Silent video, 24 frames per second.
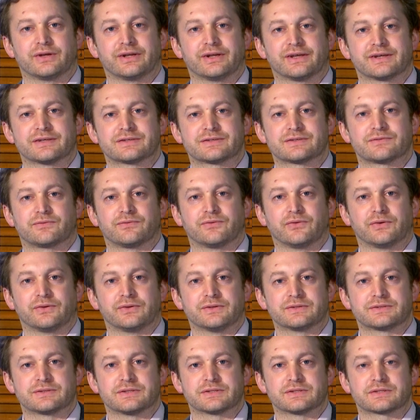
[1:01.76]
joining us for
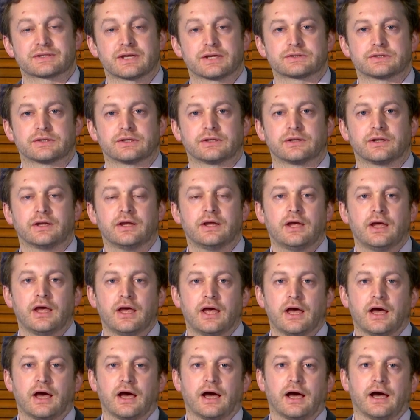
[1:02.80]
this discussion
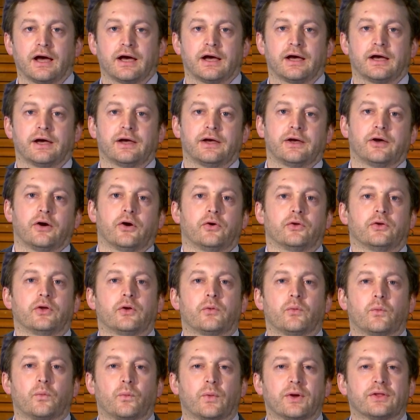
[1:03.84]
on
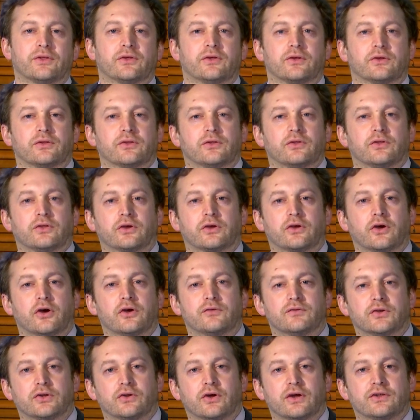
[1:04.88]
whether the
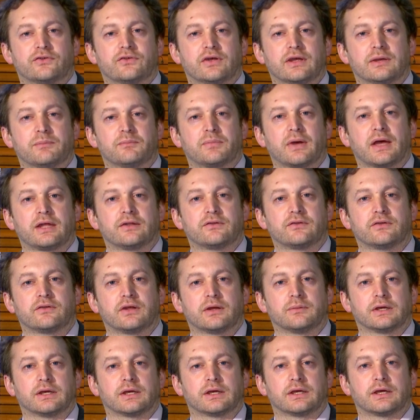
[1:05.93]
COVID-19
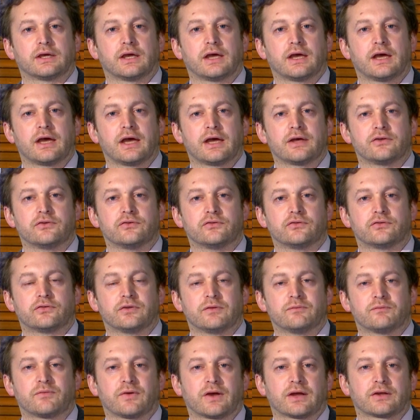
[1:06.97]
pandemic
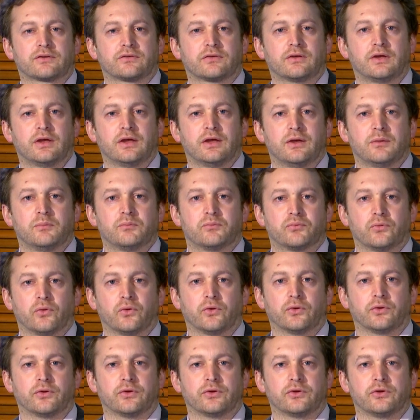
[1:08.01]
has, in fact,
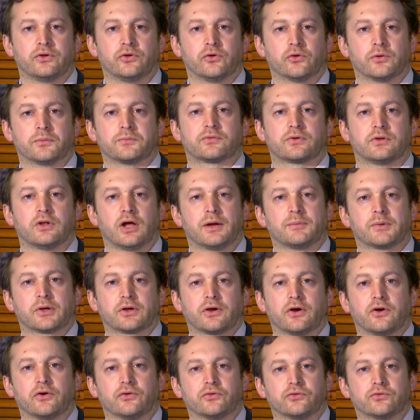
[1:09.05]
brought Europe's
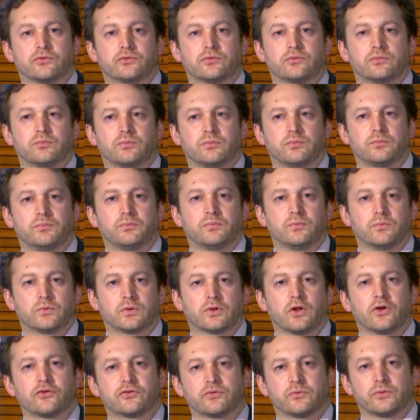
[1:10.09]
climate goals
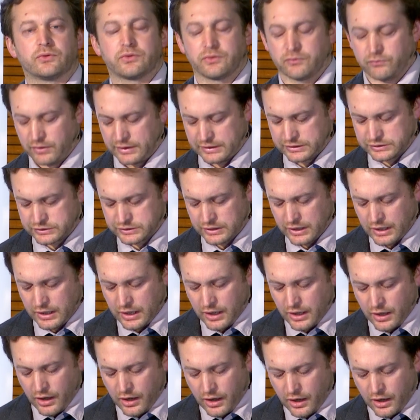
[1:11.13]
closer within reach.